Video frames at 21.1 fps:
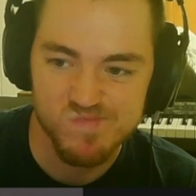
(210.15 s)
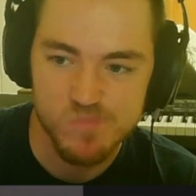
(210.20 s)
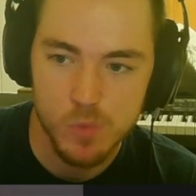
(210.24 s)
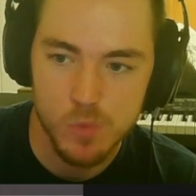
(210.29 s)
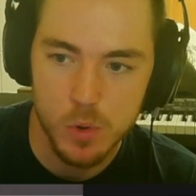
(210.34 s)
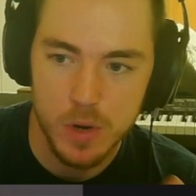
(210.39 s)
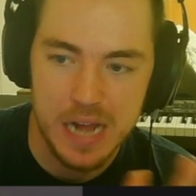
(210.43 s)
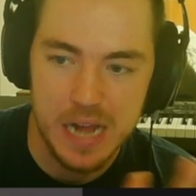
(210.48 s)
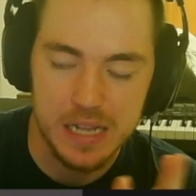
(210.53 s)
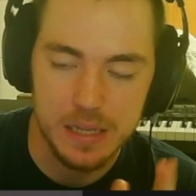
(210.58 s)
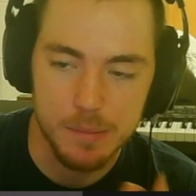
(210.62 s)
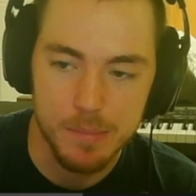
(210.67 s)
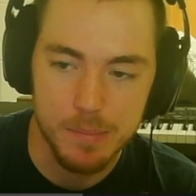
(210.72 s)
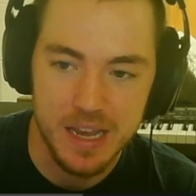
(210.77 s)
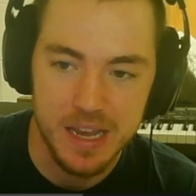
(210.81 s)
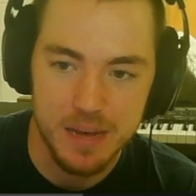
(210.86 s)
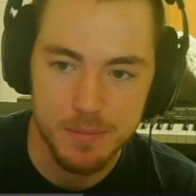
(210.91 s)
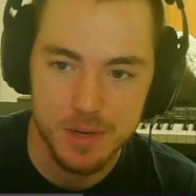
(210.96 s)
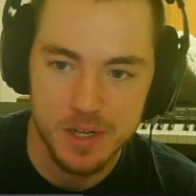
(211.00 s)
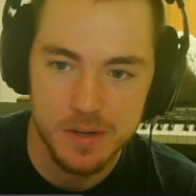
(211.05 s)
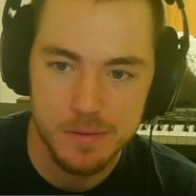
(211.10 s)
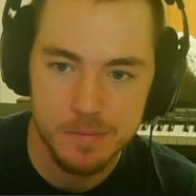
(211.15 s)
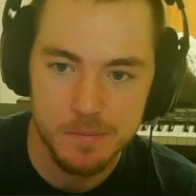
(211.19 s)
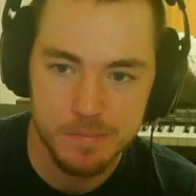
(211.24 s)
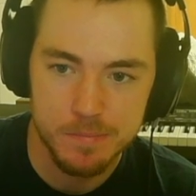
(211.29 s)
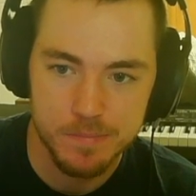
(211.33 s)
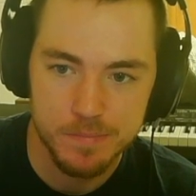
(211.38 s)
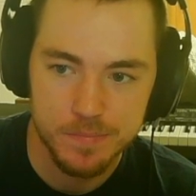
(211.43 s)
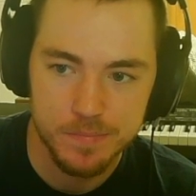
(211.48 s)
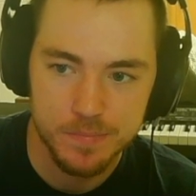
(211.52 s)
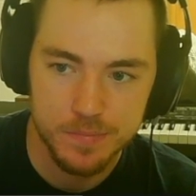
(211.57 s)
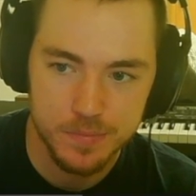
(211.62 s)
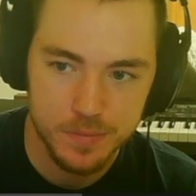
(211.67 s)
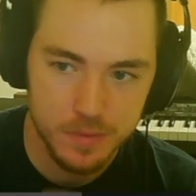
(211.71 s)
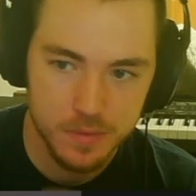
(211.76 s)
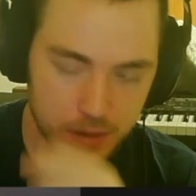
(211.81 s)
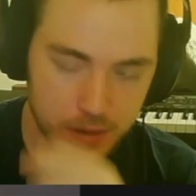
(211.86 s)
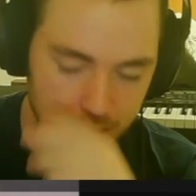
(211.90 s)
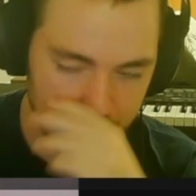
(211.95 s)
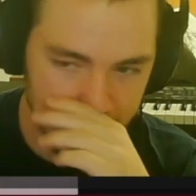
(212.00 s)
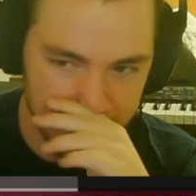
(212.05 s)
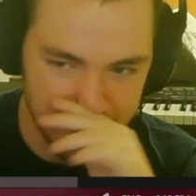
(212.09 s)
or Alabama.
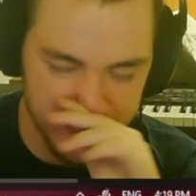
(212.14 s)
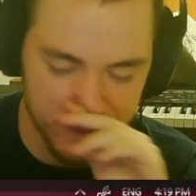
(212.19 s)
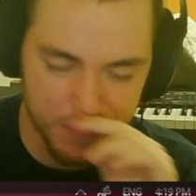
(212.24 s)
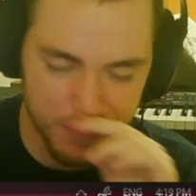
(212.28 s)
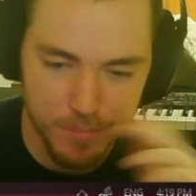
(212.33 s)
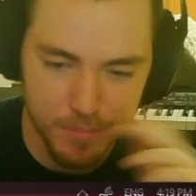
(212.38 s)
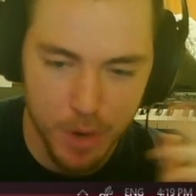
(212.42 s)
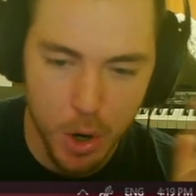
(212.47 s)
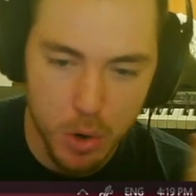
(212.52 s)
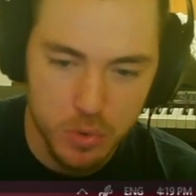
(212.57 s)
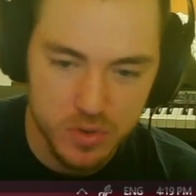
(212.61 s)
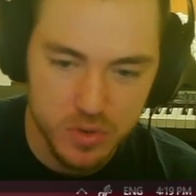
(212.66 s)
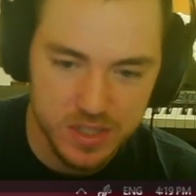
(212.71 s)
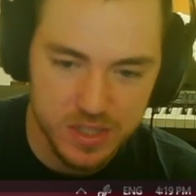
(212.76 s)
And the most